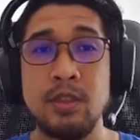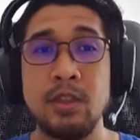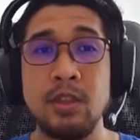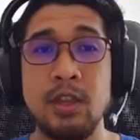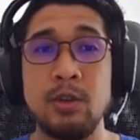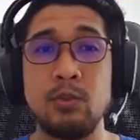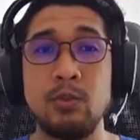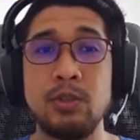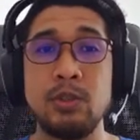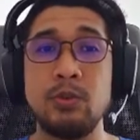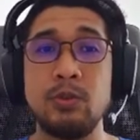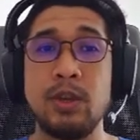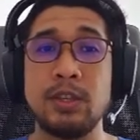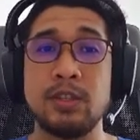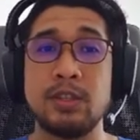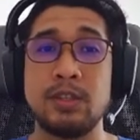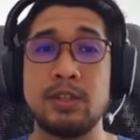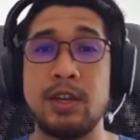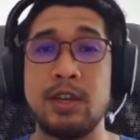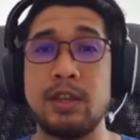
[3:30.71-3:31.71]
And we'll do
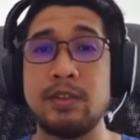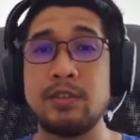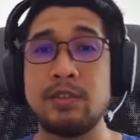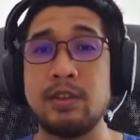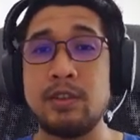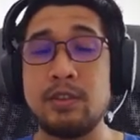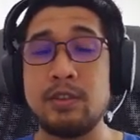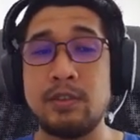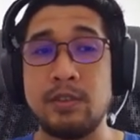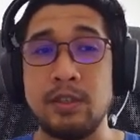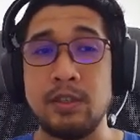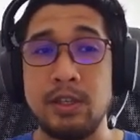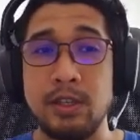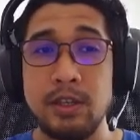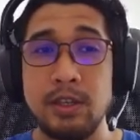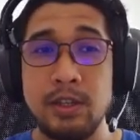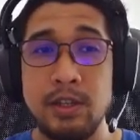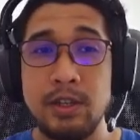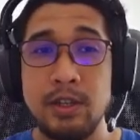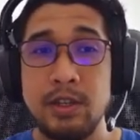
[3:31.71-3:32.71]
exercise C.
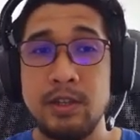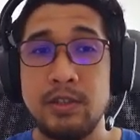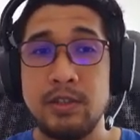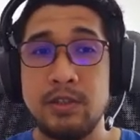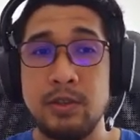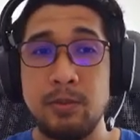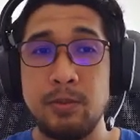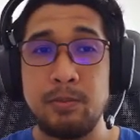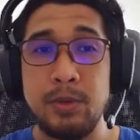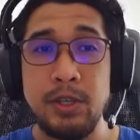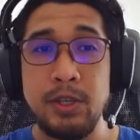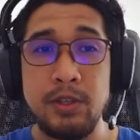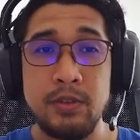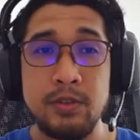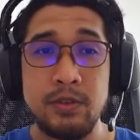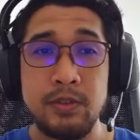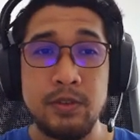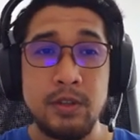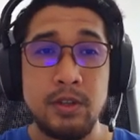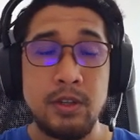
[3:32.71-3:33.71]
So
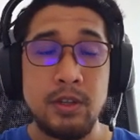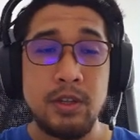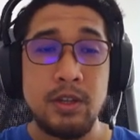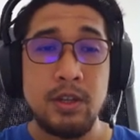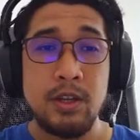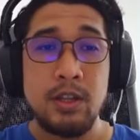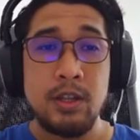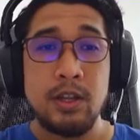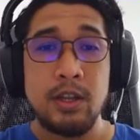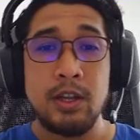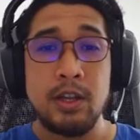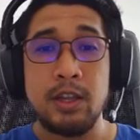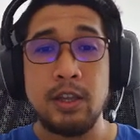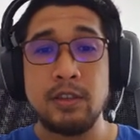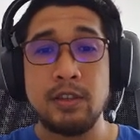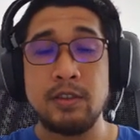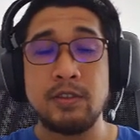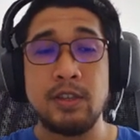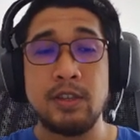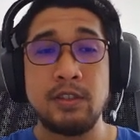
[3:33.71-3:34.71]
please,
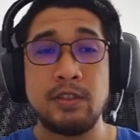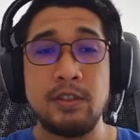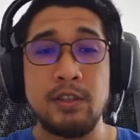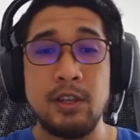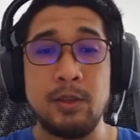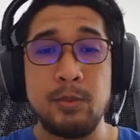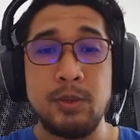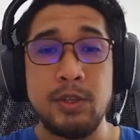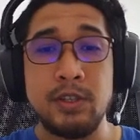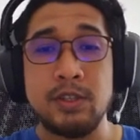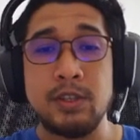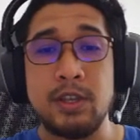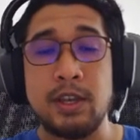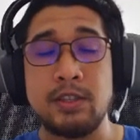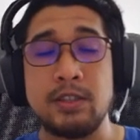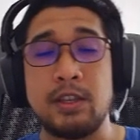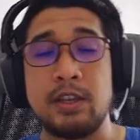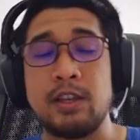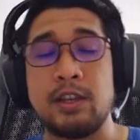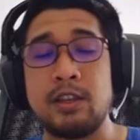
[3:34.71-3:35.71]
exercise C, let me
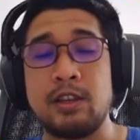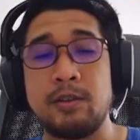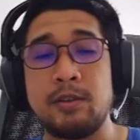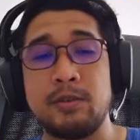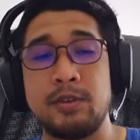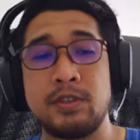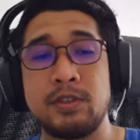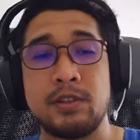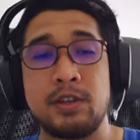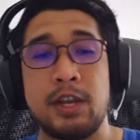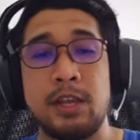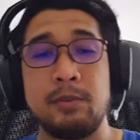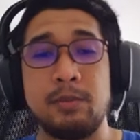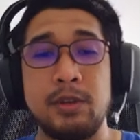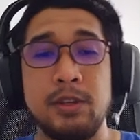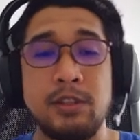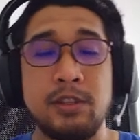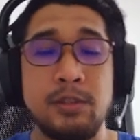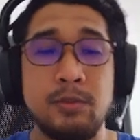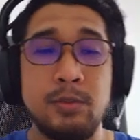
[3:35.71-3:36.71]
describe a
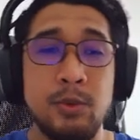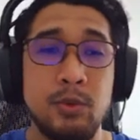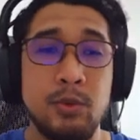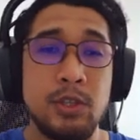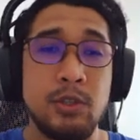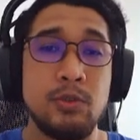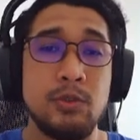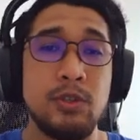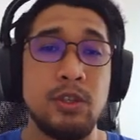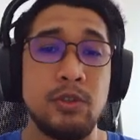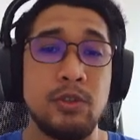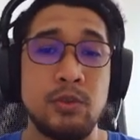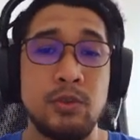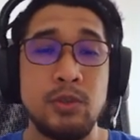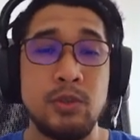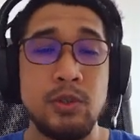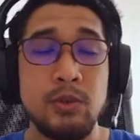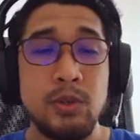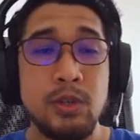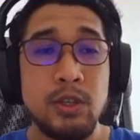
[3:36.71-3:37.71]
little bit what you need to
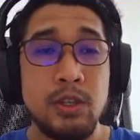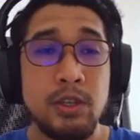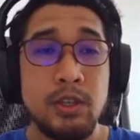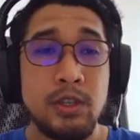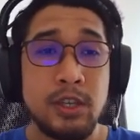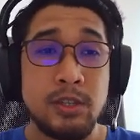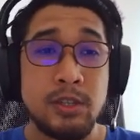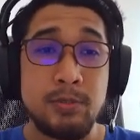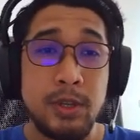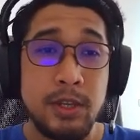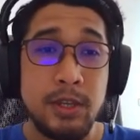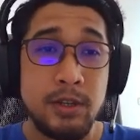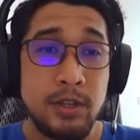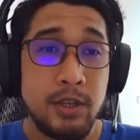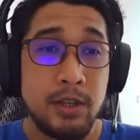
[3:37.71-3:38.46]
do. Explain.